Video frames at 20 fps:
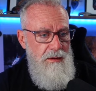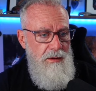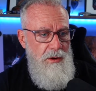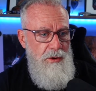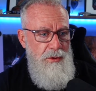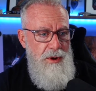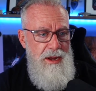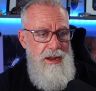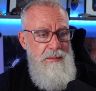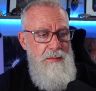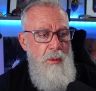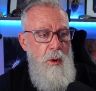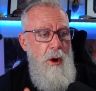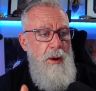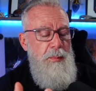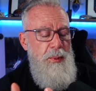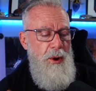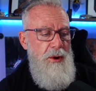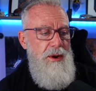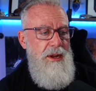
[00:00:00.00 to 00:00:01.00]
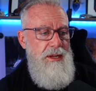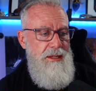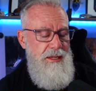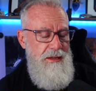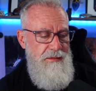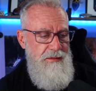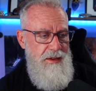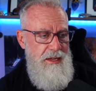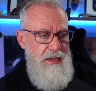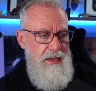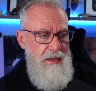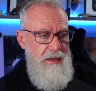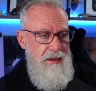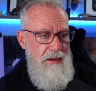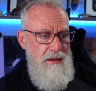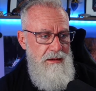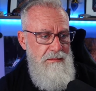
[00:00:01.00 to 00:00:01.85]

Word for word: creating more productivity